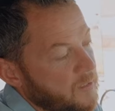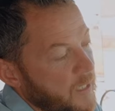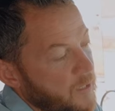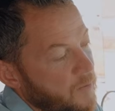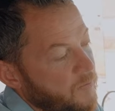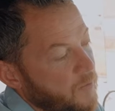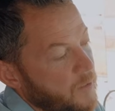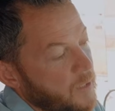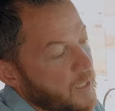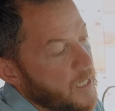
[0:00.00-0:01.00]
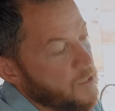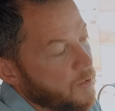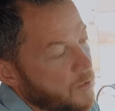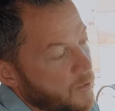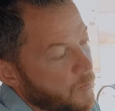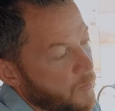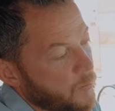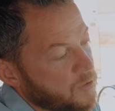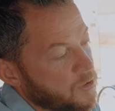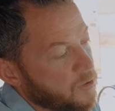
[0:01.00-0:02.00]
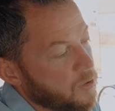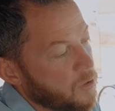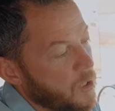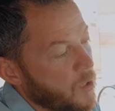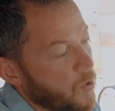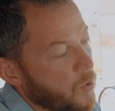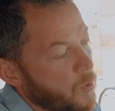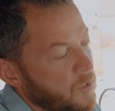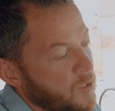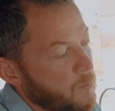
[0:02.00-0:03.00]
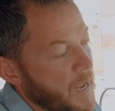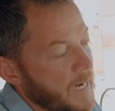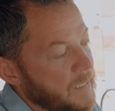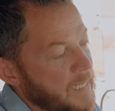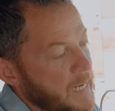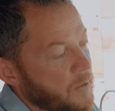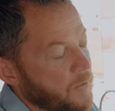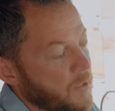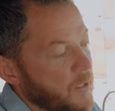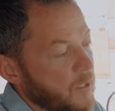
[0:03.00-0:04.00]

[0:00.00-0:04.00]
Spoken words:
take your foot and you're going to slowly back down.